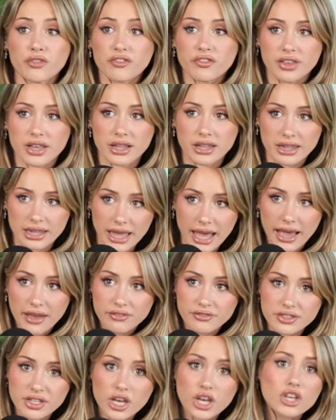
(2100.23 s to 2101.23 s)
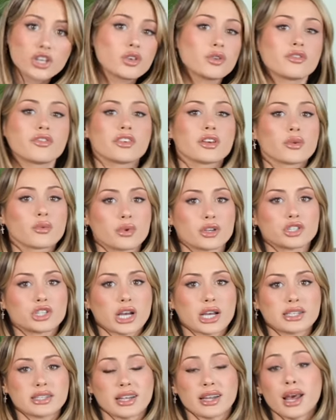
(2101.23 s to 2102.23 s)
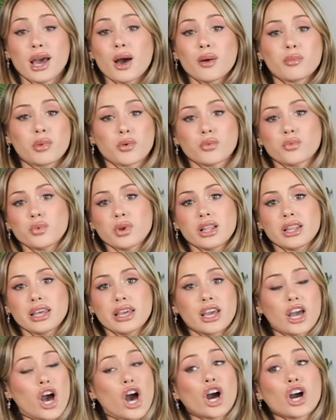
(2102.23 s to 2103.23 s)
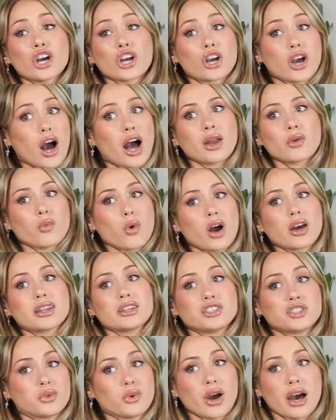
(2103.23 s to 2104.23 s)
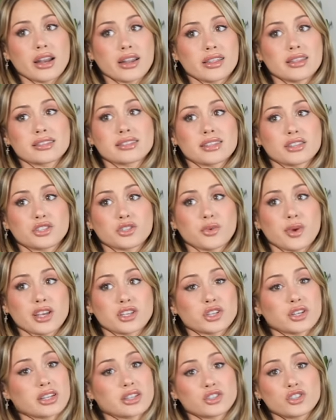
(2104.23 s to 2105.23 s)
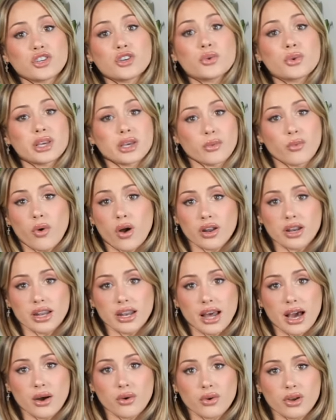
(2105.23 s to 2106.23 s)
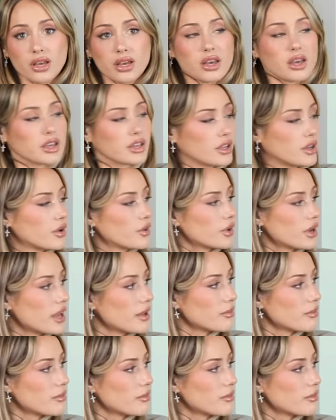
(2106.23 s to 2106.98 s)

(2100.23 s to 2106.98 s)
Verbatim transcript: feel left, you feel rejected, but really, God wanted you out of the situation. It's you He wanted out out. You know what